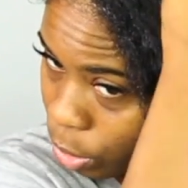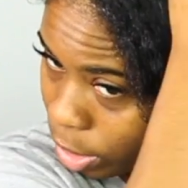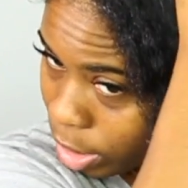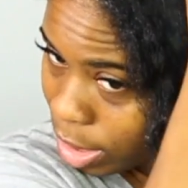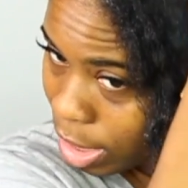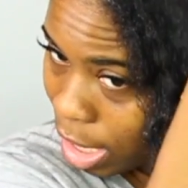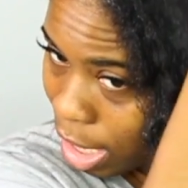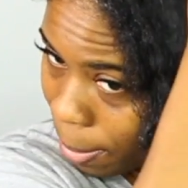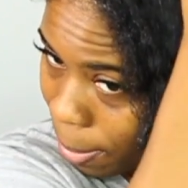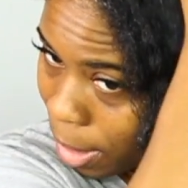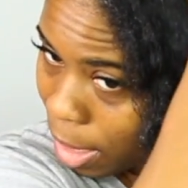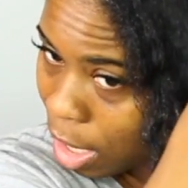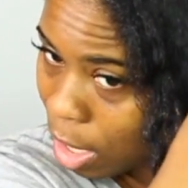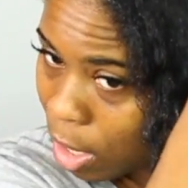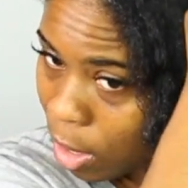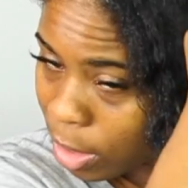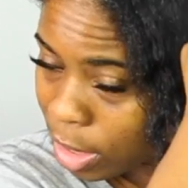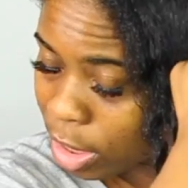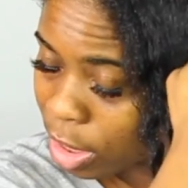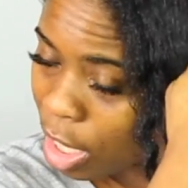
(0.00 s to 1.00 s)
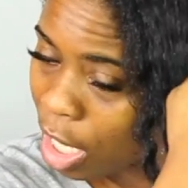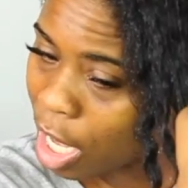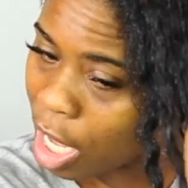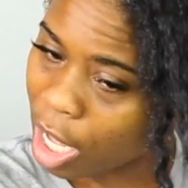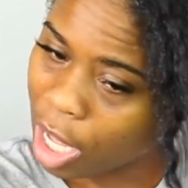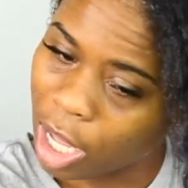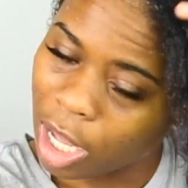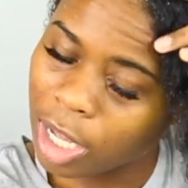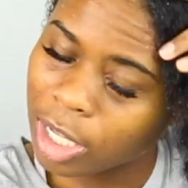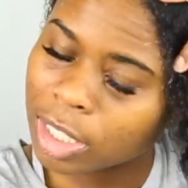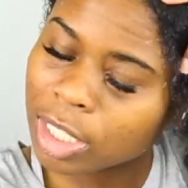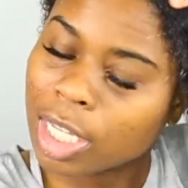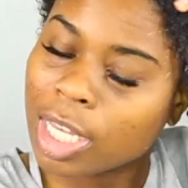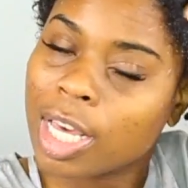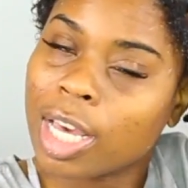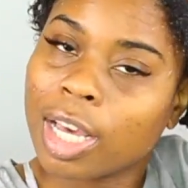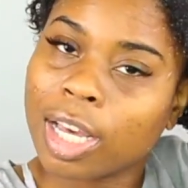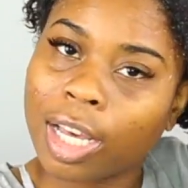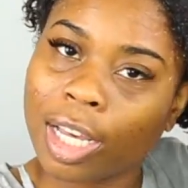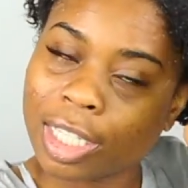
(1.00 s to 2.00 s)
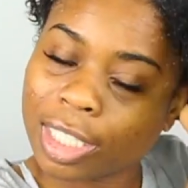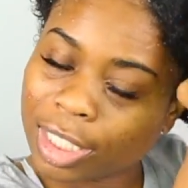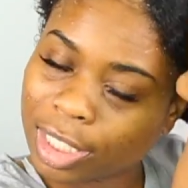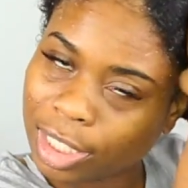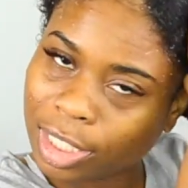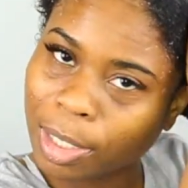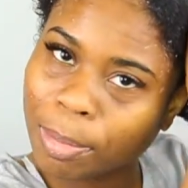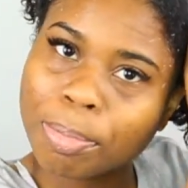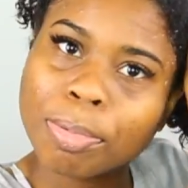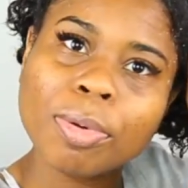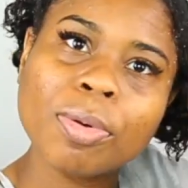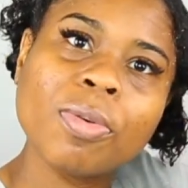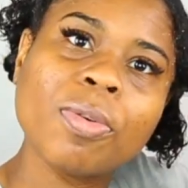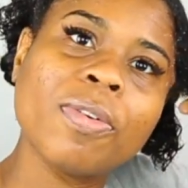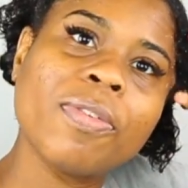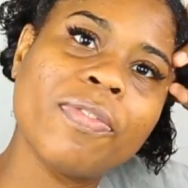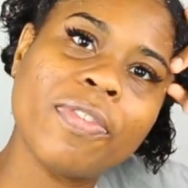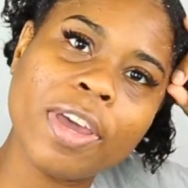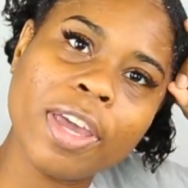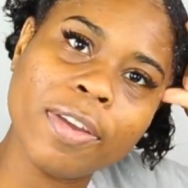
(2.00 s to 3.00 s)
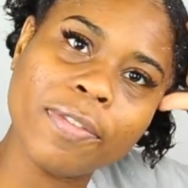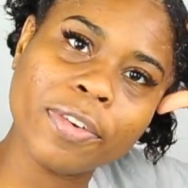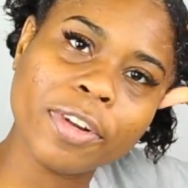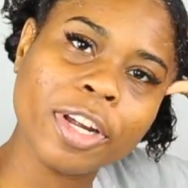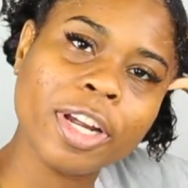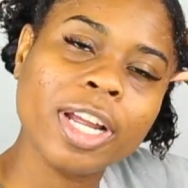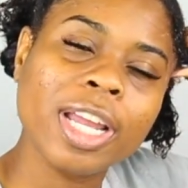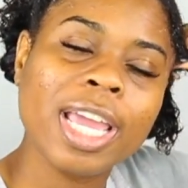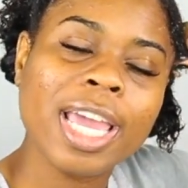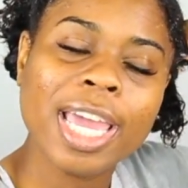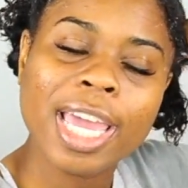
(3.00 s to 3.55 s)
time ago, is called A Simple Favor.